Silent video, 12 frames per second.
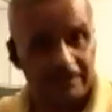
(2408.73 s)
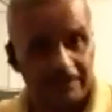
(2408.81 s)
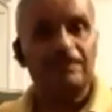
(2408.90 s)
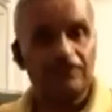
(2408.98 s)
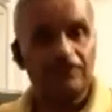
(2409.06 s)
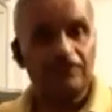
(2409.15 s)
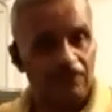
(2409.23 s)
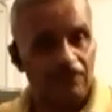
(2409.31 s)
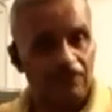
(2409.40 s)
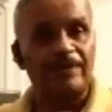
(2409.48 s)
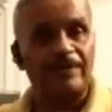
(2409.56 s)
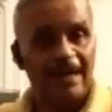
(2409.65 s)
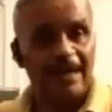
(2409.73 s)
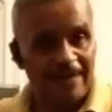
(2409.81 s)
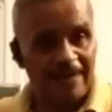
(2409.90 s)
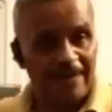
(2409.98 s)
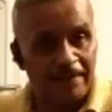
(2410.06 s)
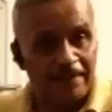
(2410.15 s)
So if we have that
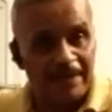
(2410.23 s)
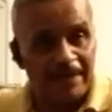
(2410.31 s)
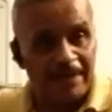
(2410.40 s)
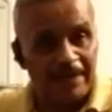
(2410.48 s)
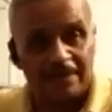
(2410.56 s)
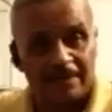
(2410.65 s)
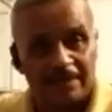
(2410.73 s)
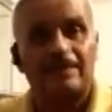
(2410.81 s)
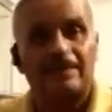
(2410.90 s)
bed together,